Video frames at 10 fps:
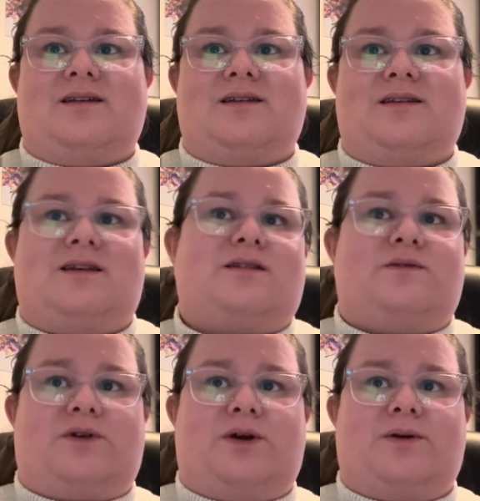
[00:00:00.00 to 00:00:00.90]
Six
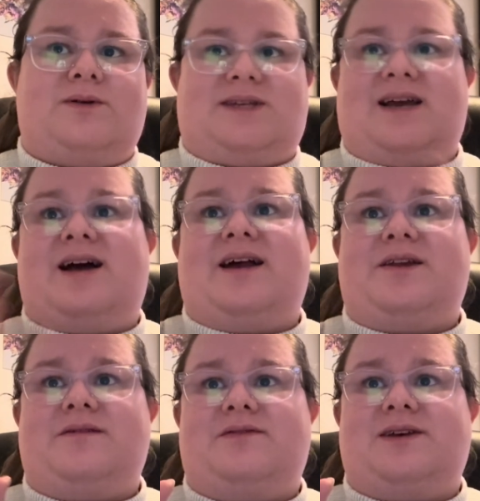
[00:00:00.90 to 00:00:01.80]
of Crows, it
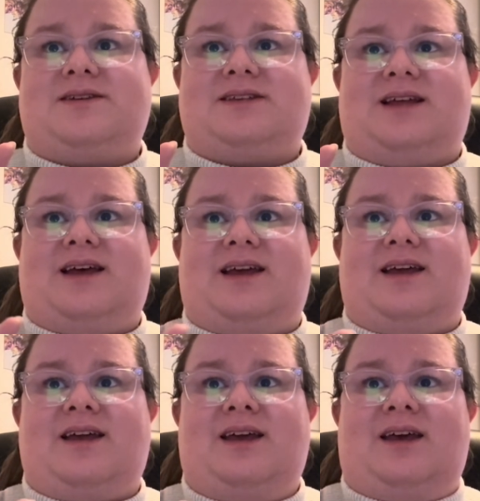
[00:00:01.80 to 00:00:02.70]
kind of feels
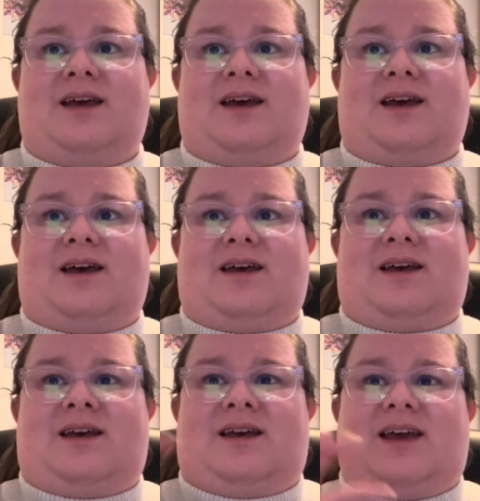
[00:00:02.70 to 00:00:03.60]
like
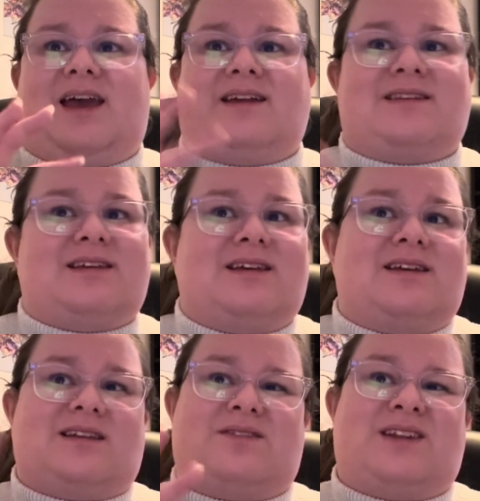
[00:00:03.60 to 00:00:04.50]

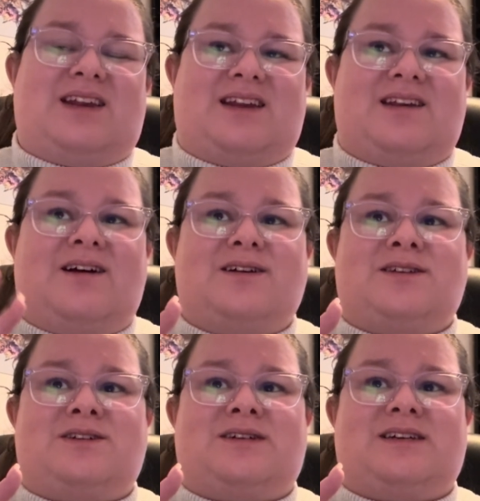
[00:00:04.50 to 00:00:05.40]

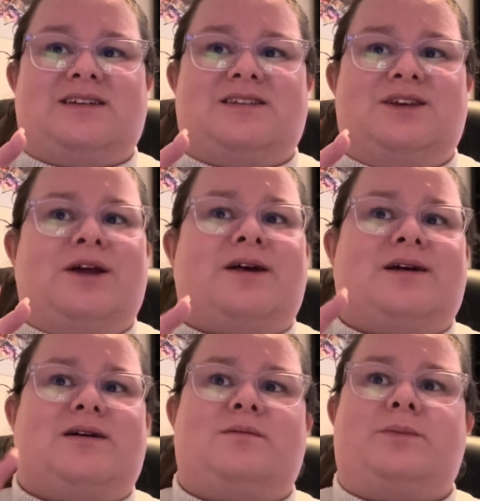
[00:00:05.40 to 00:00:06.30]
1800s
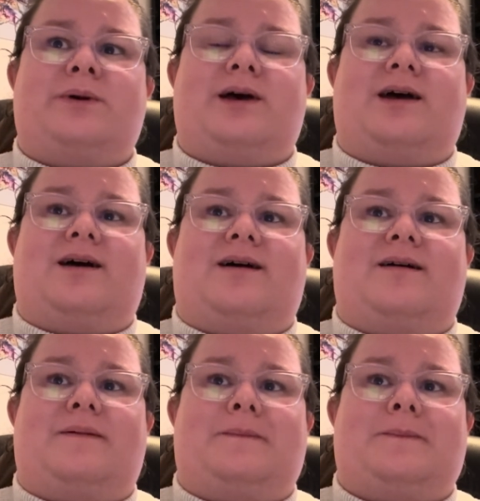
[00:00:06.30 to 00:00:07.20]
Europe
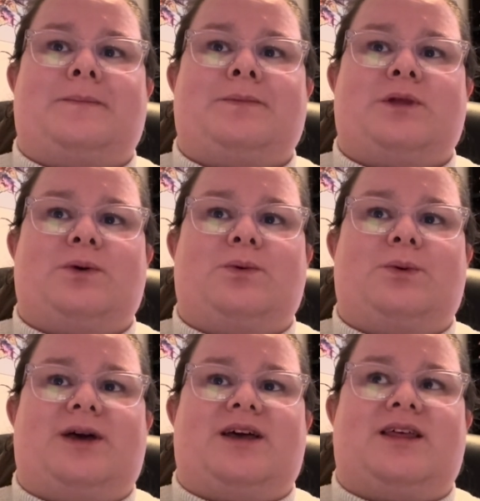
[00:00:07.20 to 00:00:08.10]

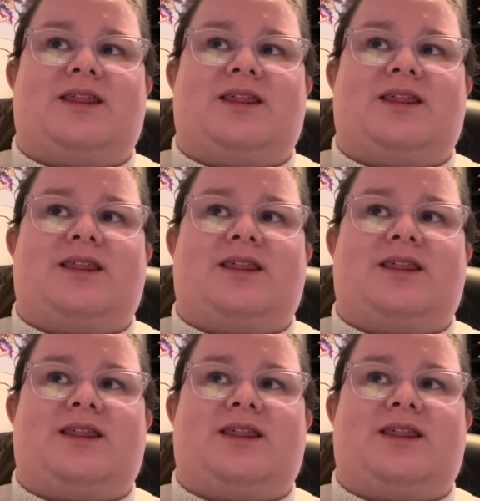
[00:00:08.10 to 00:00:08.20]
with